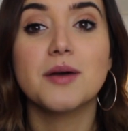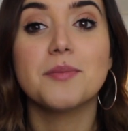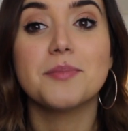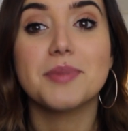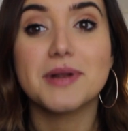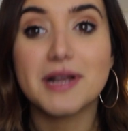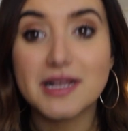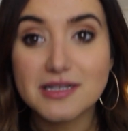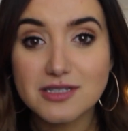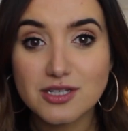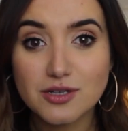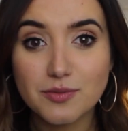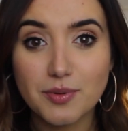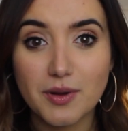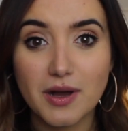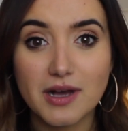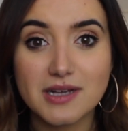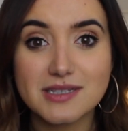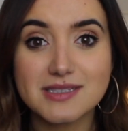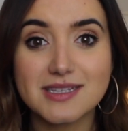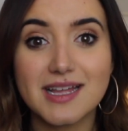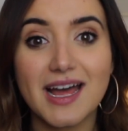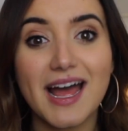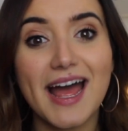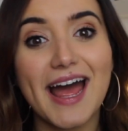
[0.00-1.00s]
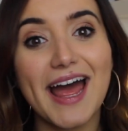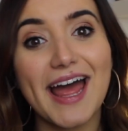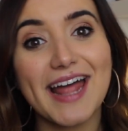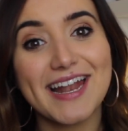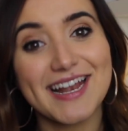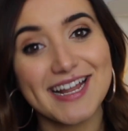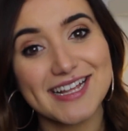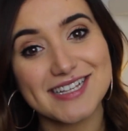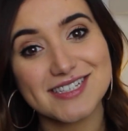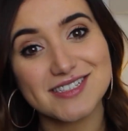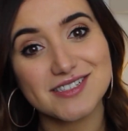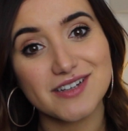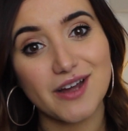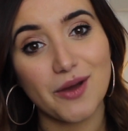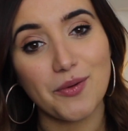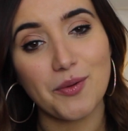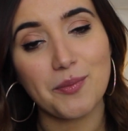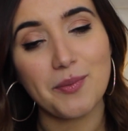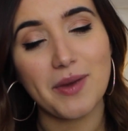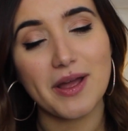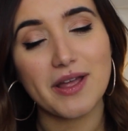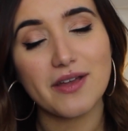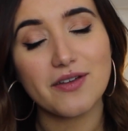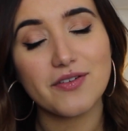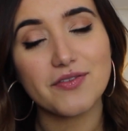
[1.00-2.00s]
But let's look past that and let's start
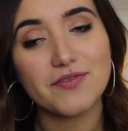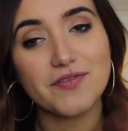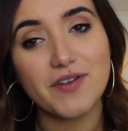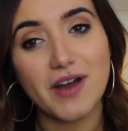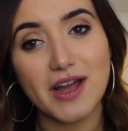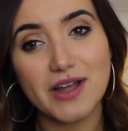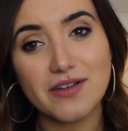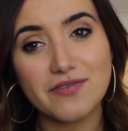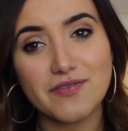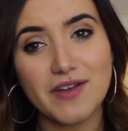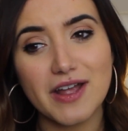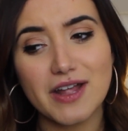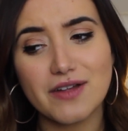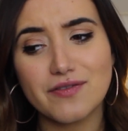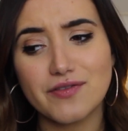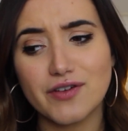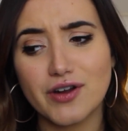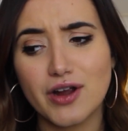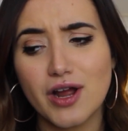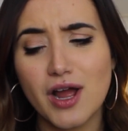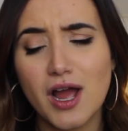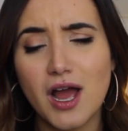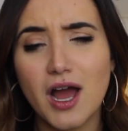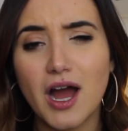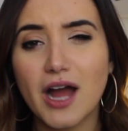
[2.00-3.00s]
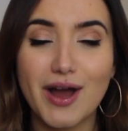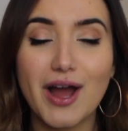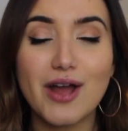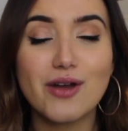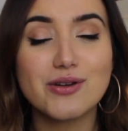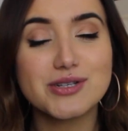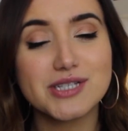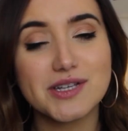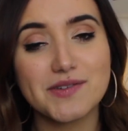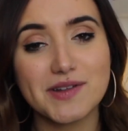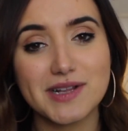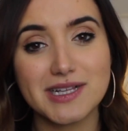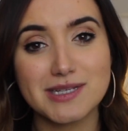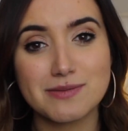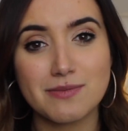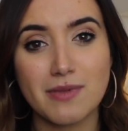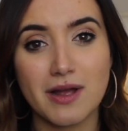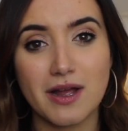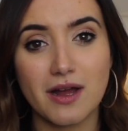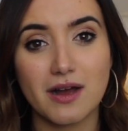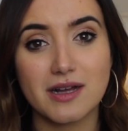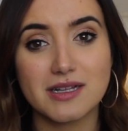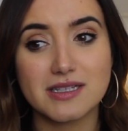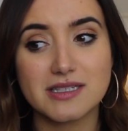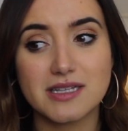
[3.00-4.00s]
with my 5 favourite. I also think this
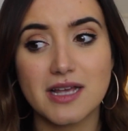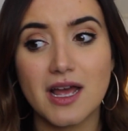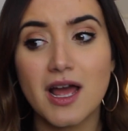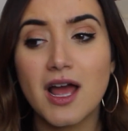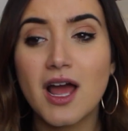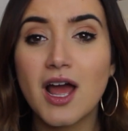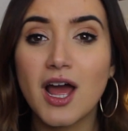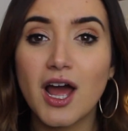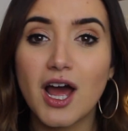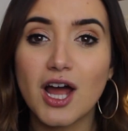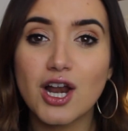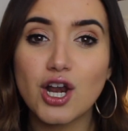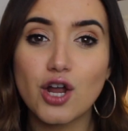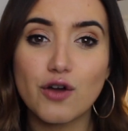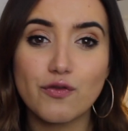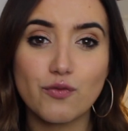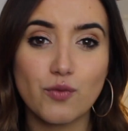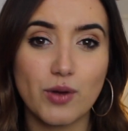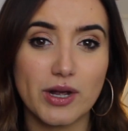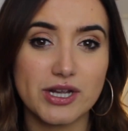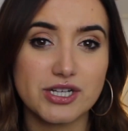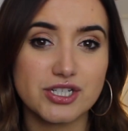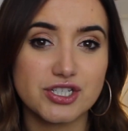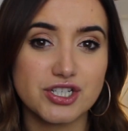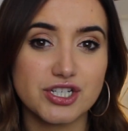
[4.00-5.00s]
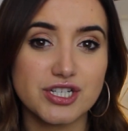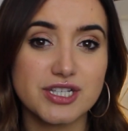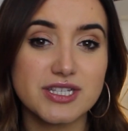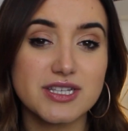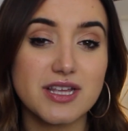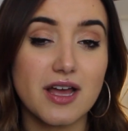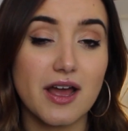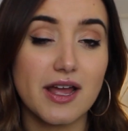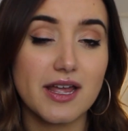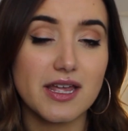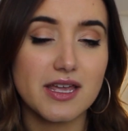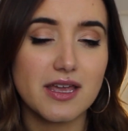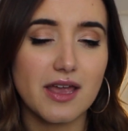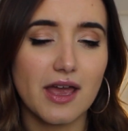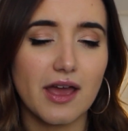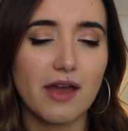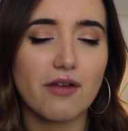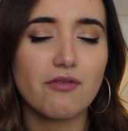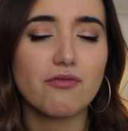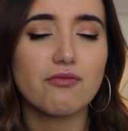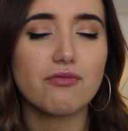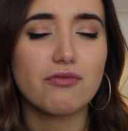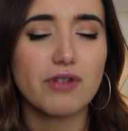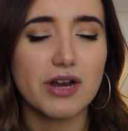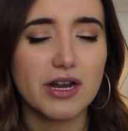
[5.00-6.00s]
might answer a lot of questions that I
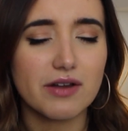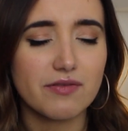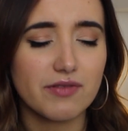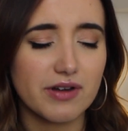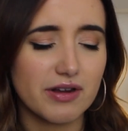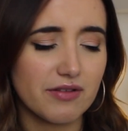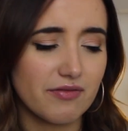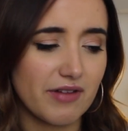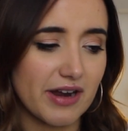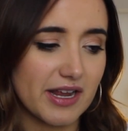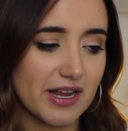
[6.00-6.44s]
get really, really